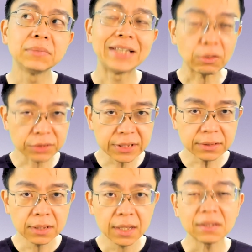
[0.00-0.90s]

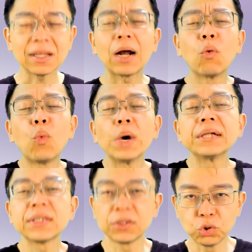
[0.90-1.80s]
doubting that I
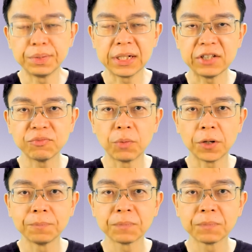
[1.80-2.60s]
want to believe more.